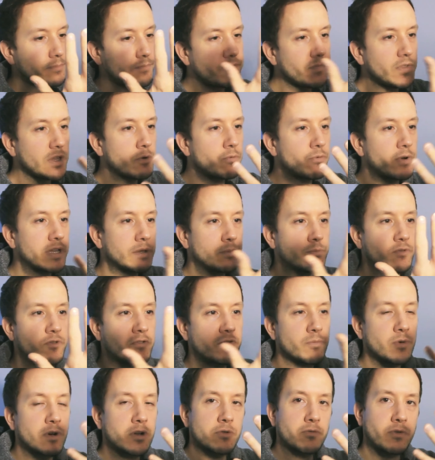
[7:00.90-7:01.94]
when
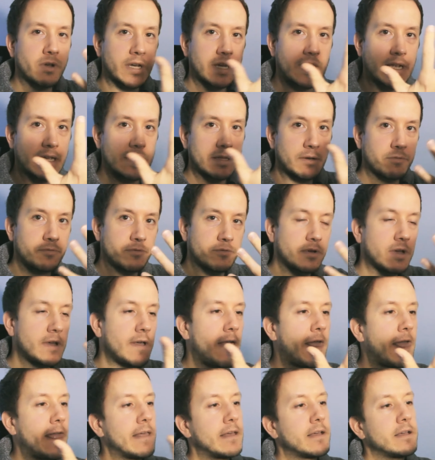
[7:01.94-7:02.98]
movement were kind of
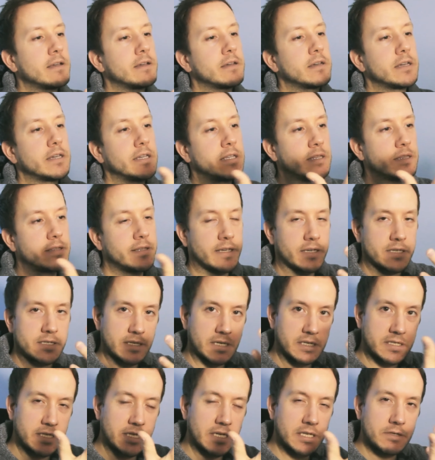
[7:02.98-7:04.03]

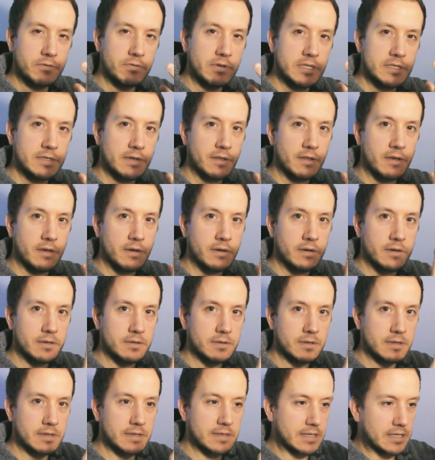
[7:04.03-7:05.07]
intersecting to each other,
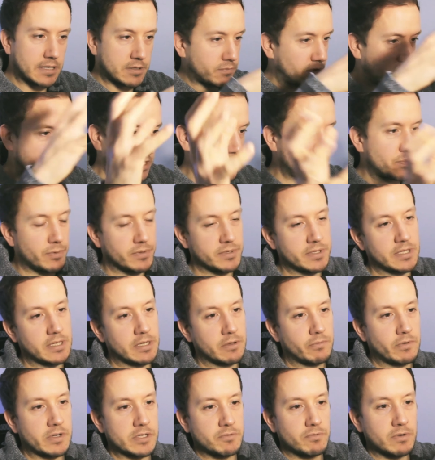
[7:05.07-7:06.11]
it was exploding.
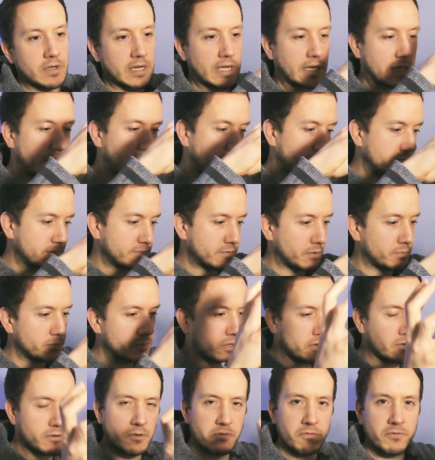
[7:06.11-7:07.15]
It was doing like some
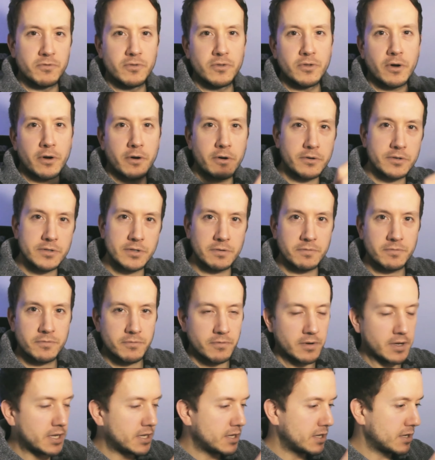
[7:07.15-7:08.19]
sort of noise of
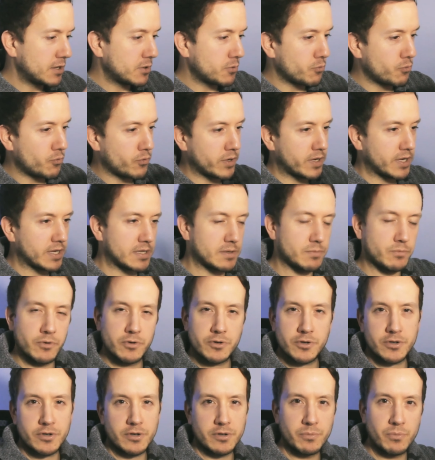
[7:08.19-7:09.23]
weird
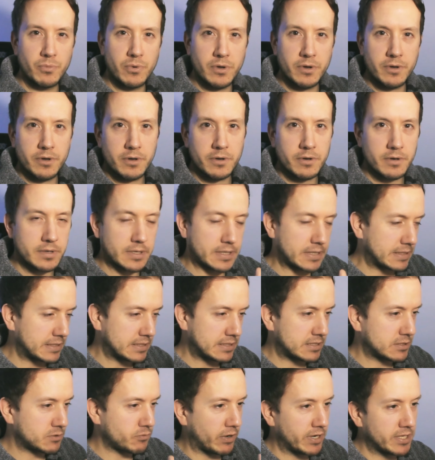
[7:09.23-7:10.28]
motion blur,
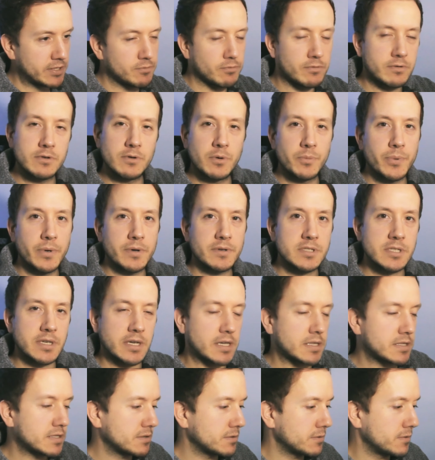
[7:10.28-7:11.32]
trying to
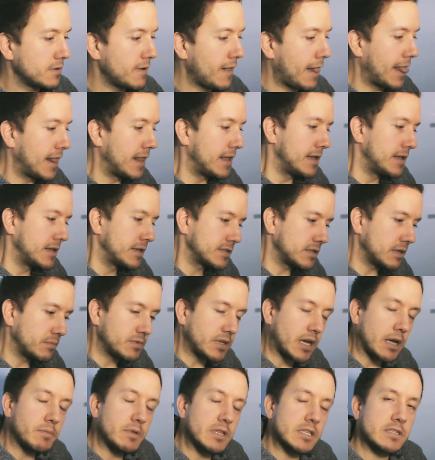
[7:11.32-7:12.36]
compensate. So
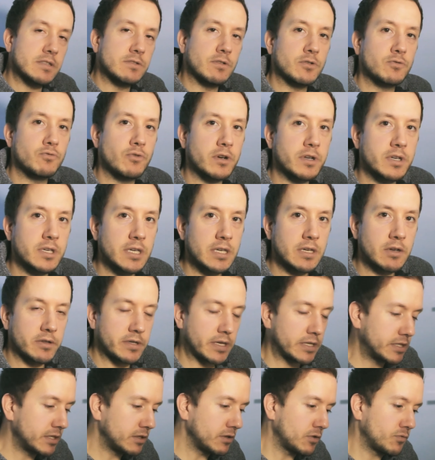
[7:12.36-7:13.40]
sometimes it's not working, and
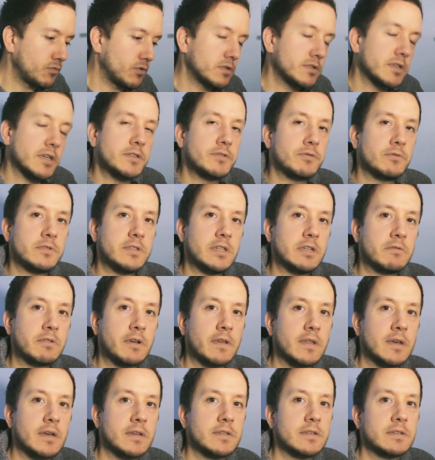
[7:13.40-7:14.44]
I didn't want to deal
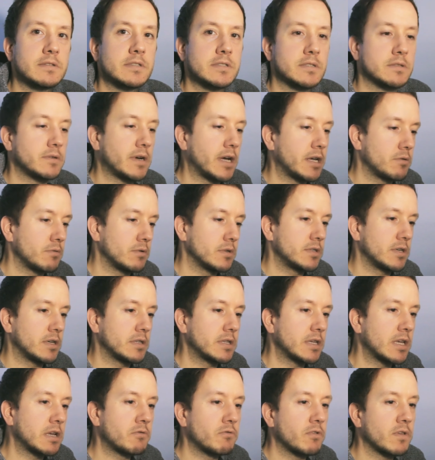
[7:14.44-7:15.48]
with that, so I
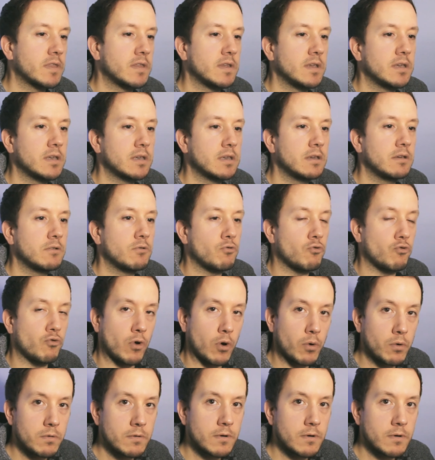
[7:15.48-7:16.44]
rendered everything raw.